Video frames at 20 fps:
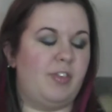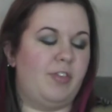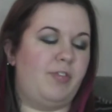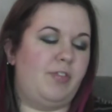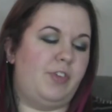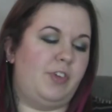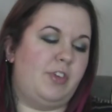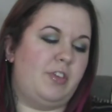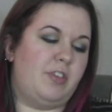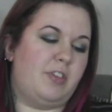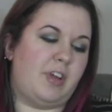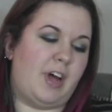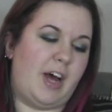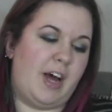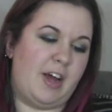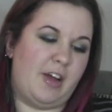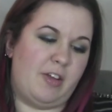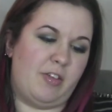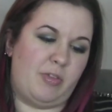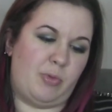The
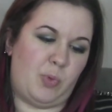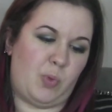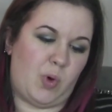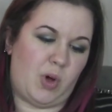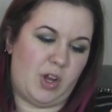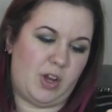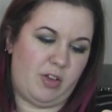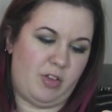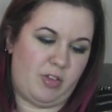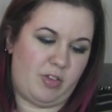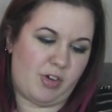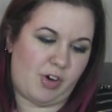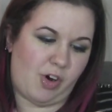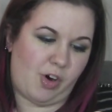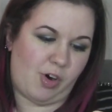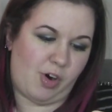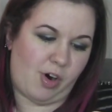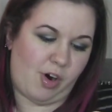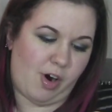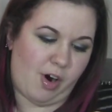full-size ones
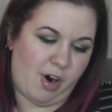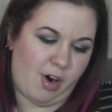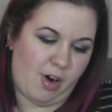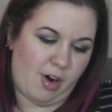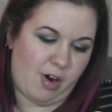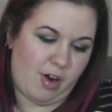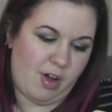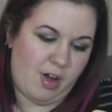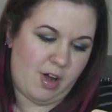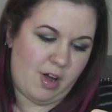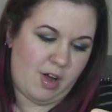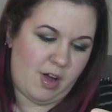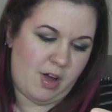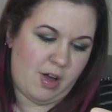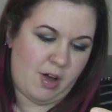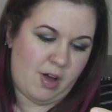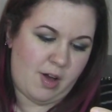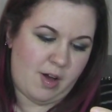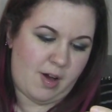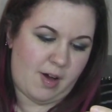are
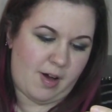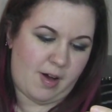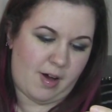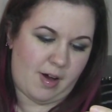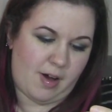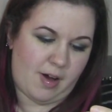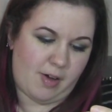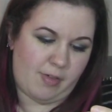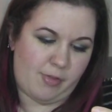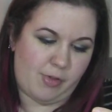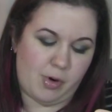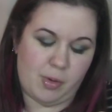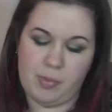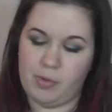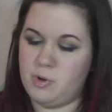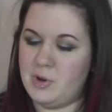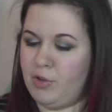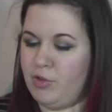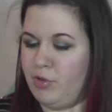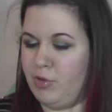uh, four
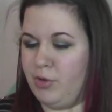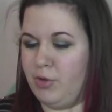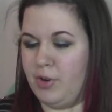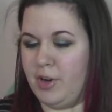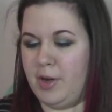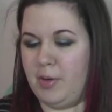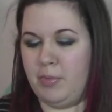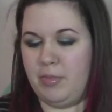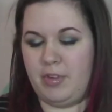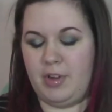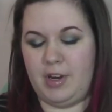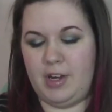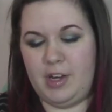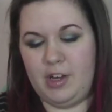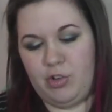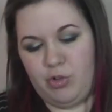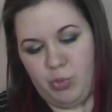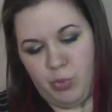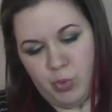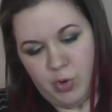point two grams, and
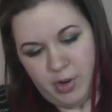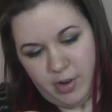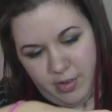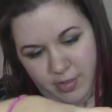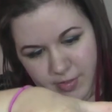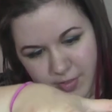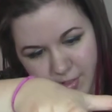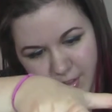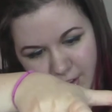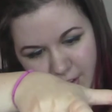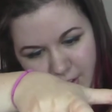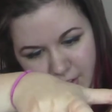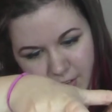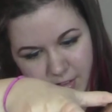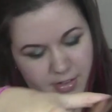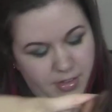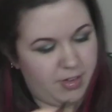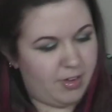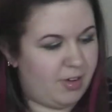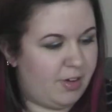each one of
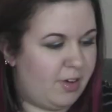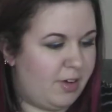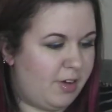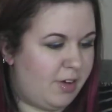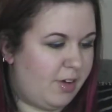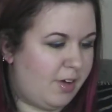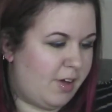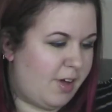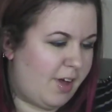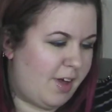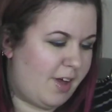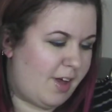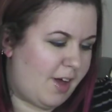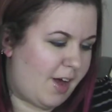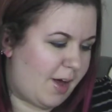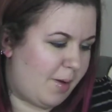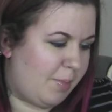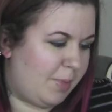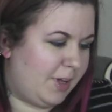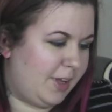these
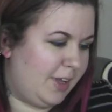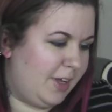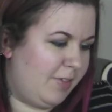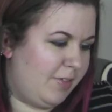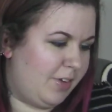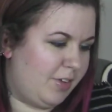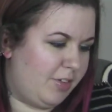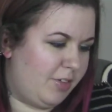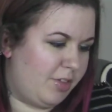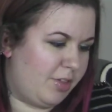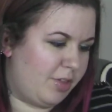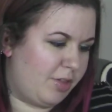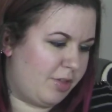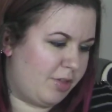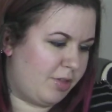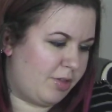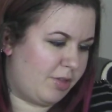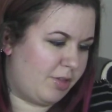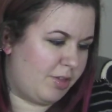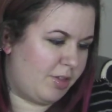I believe is
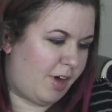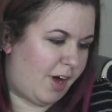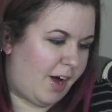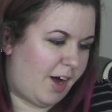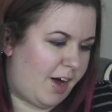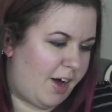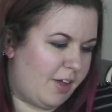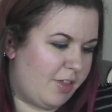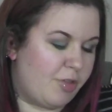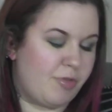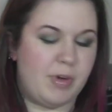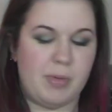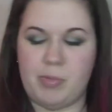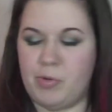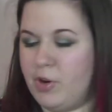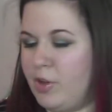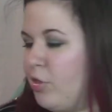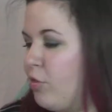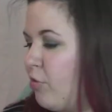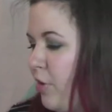uh, three
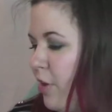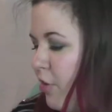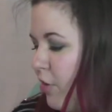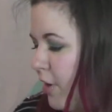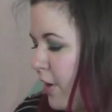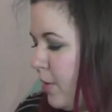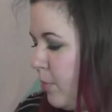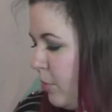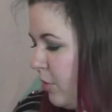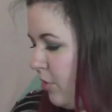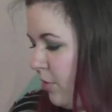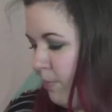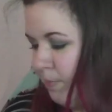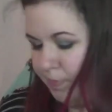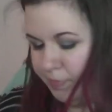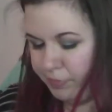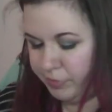point three grams.